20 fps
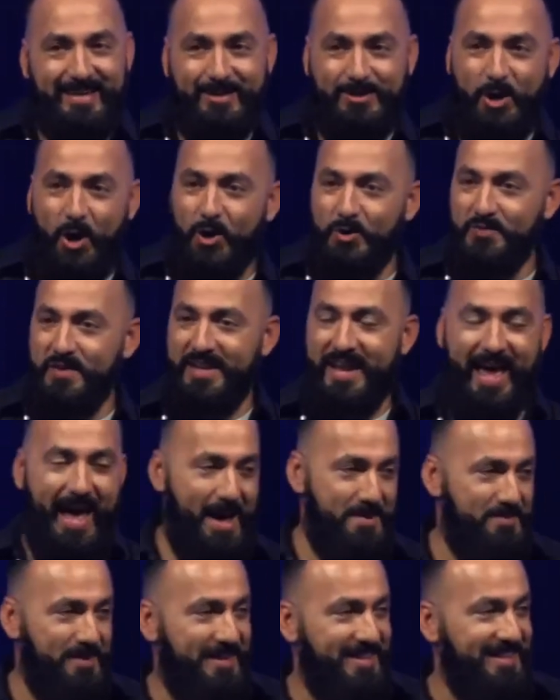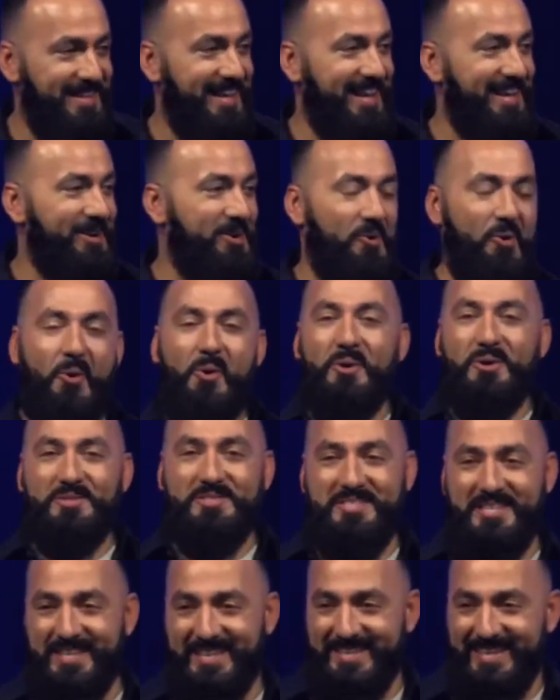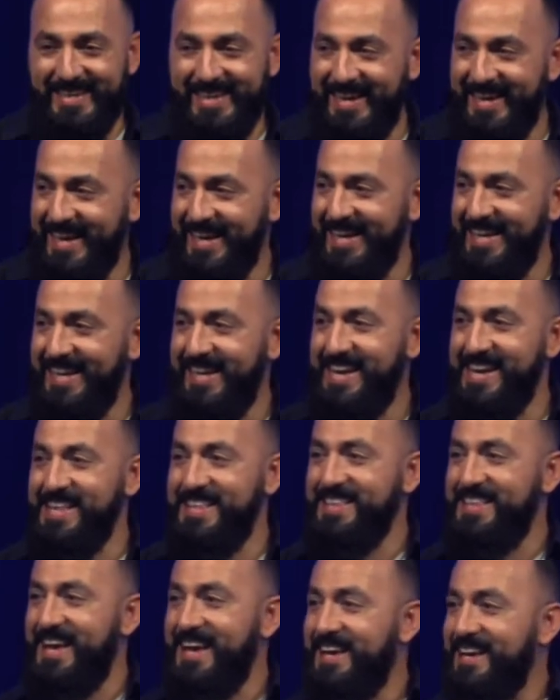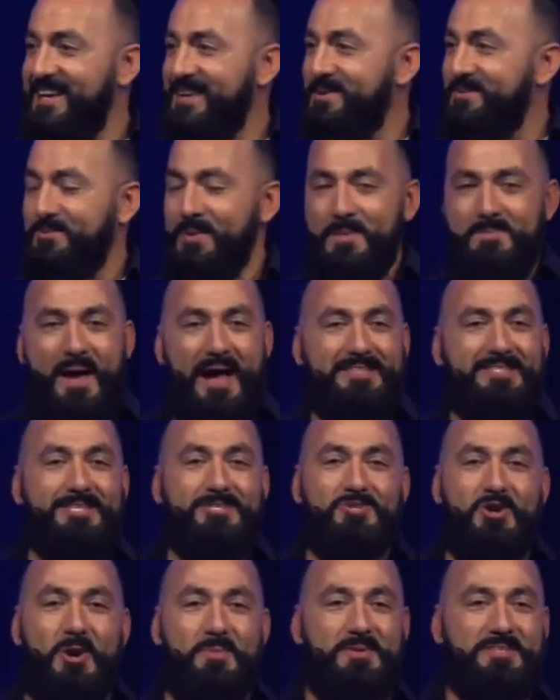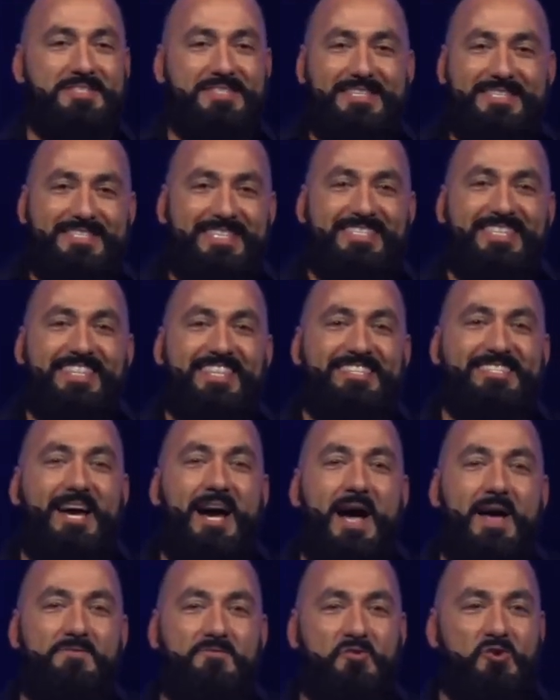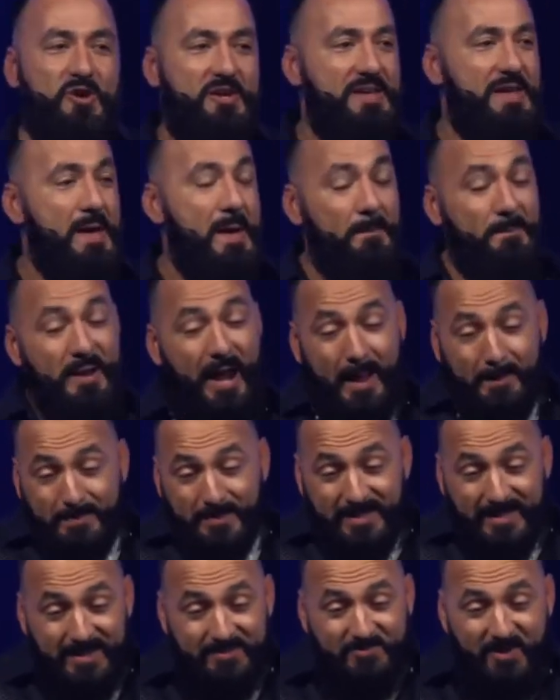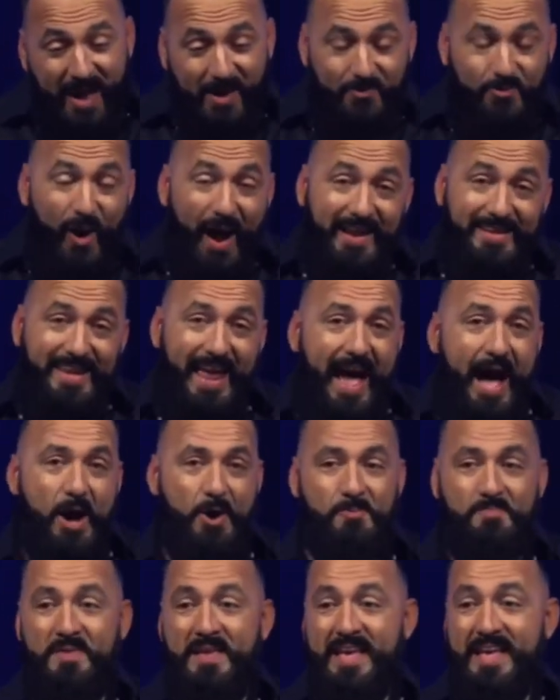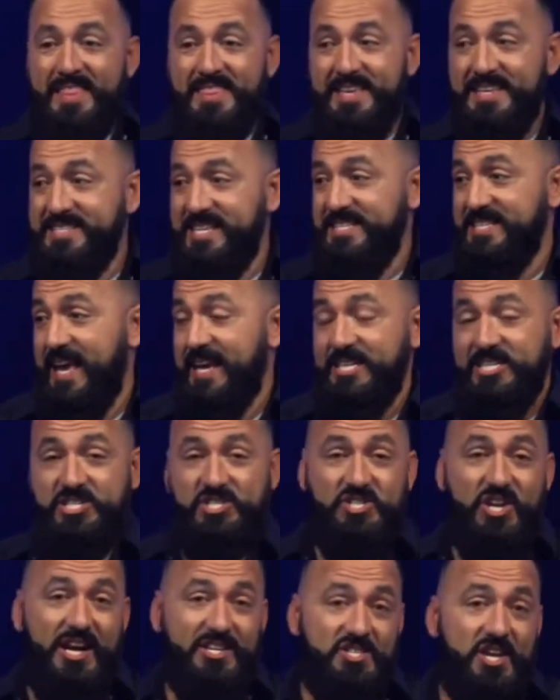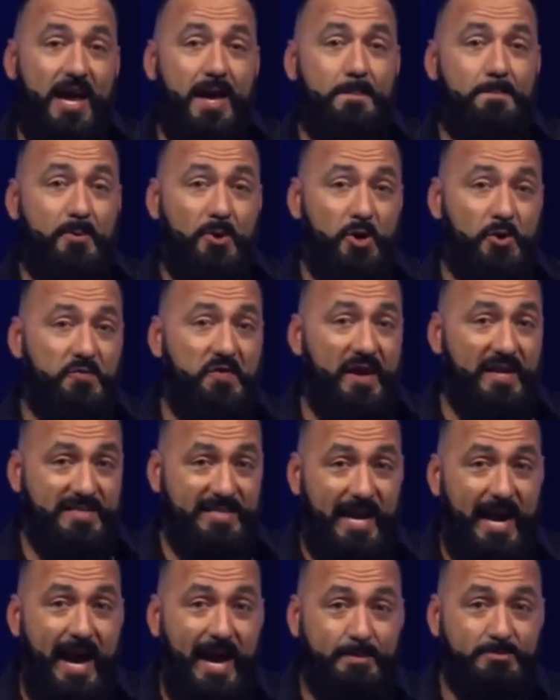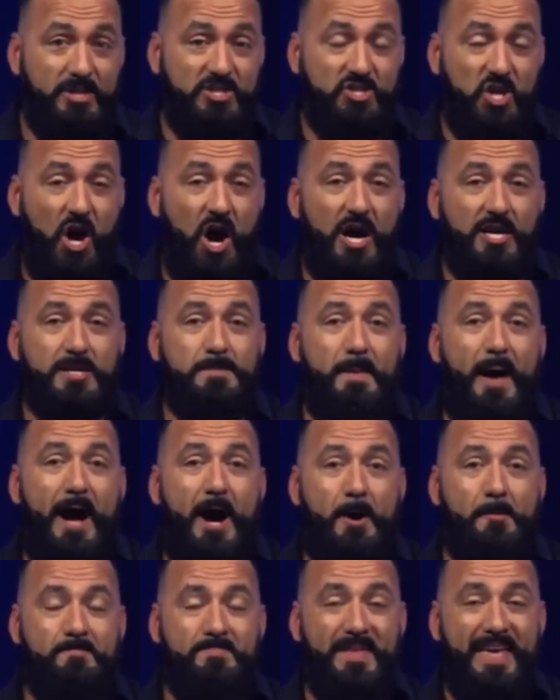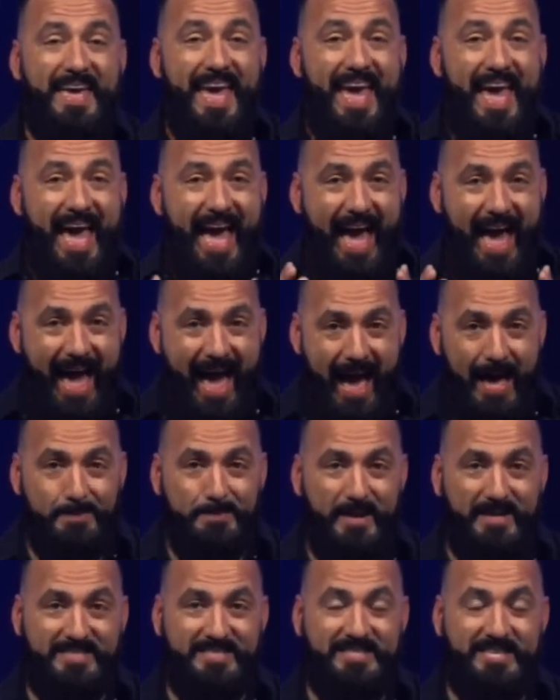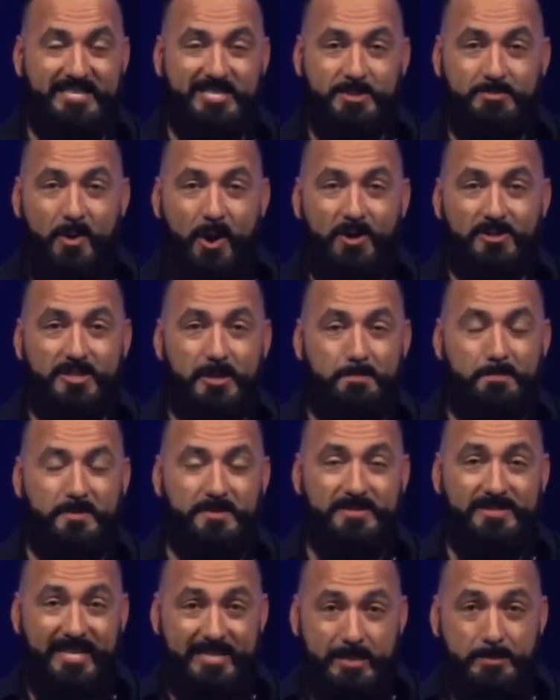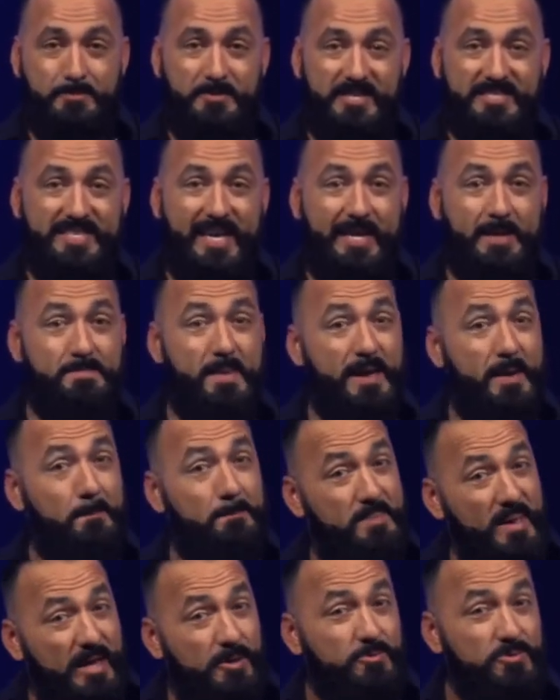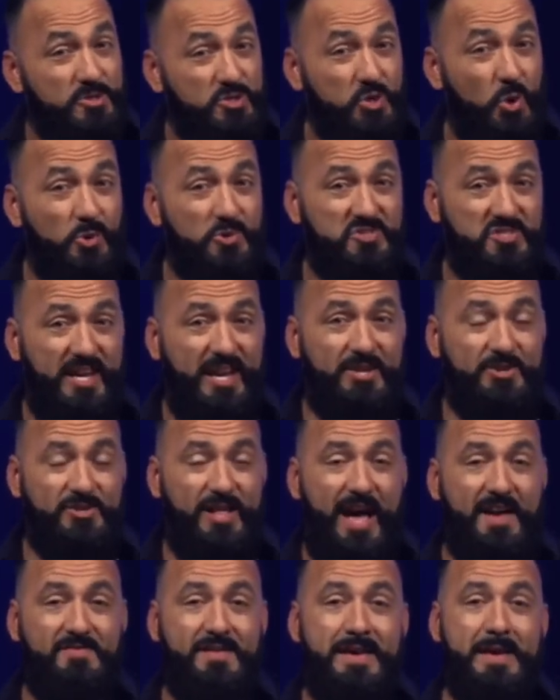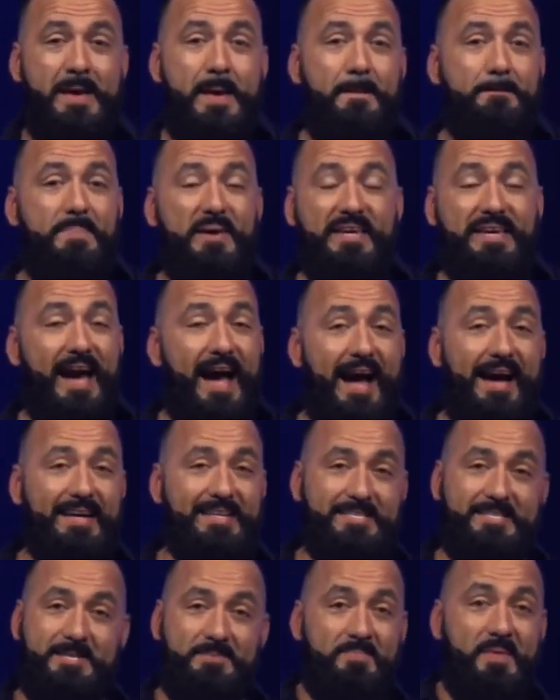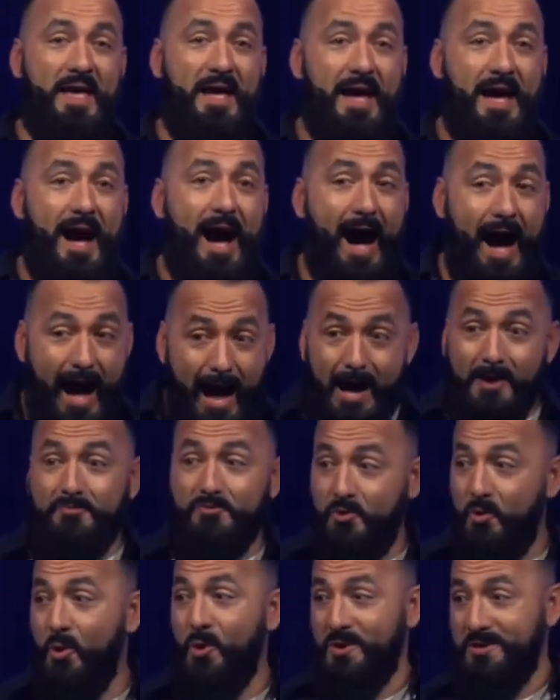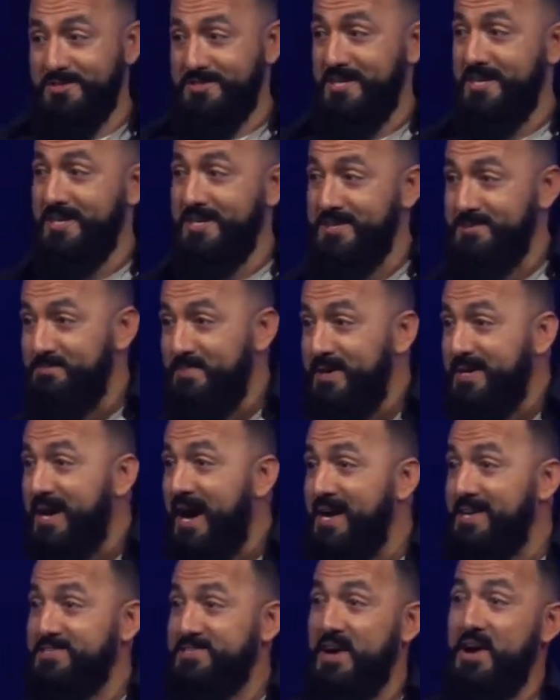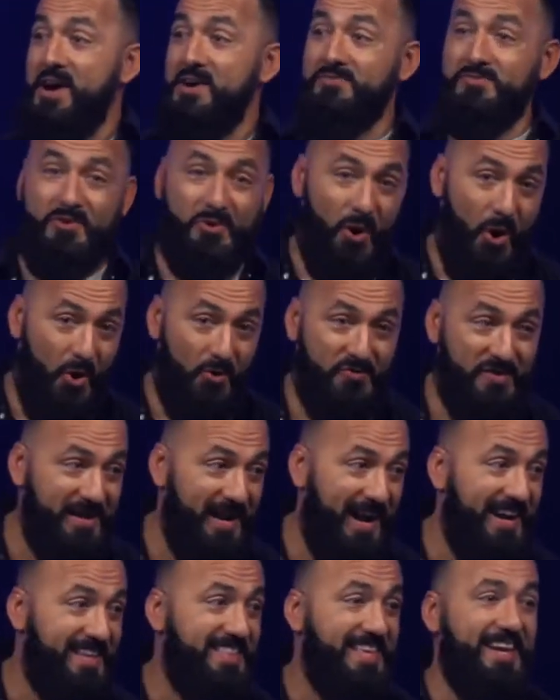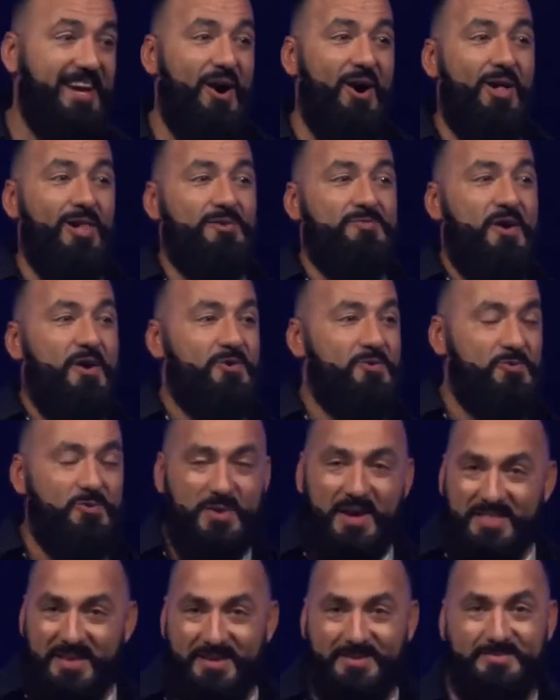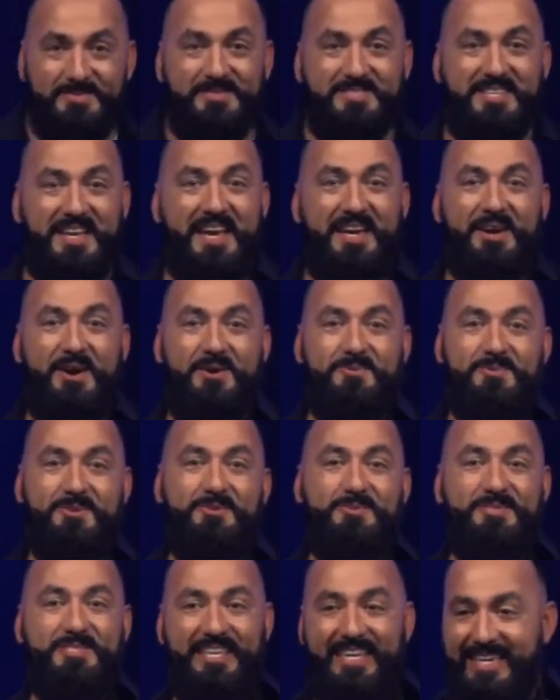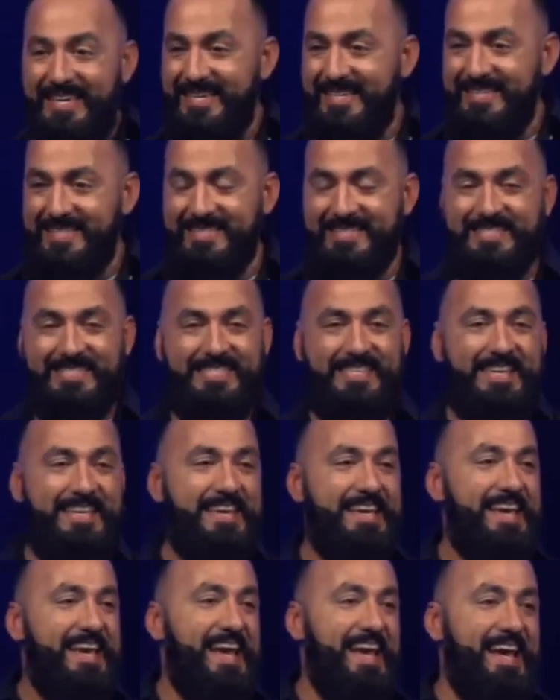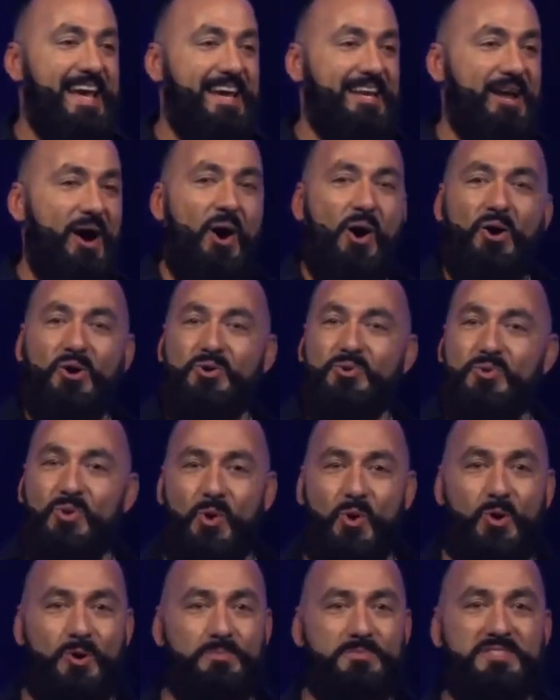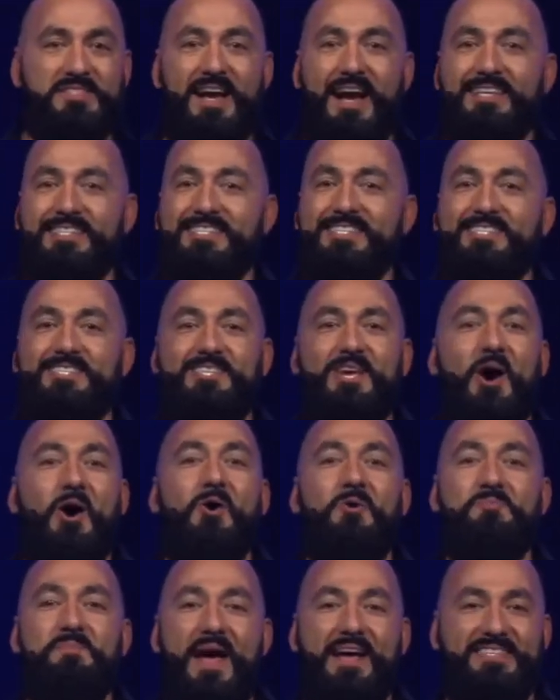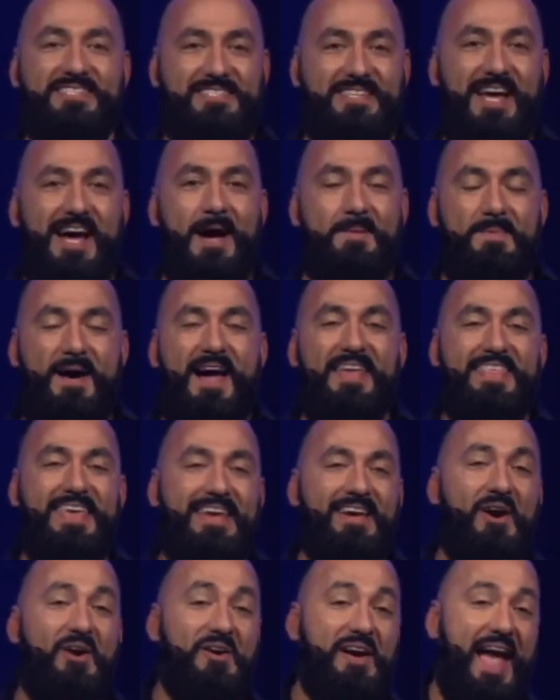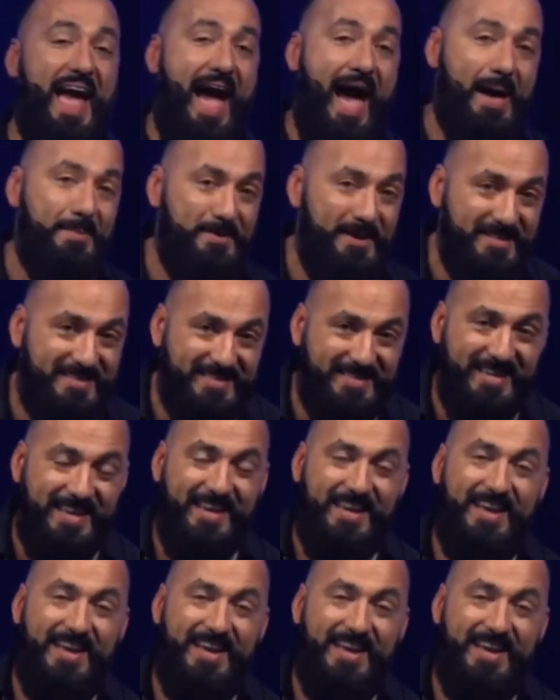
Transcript: COVID happened and quarantine hit, and I, I, went back to the drawing board and said, This isn't the time for it. But I believe that right now, this is a such a perfect time to talk about habits, the small di- disciplines that can make big results in your life because of quarantine, because of COVID. I think all of our rhythms and our routines and our norms got so messed up. I think our habits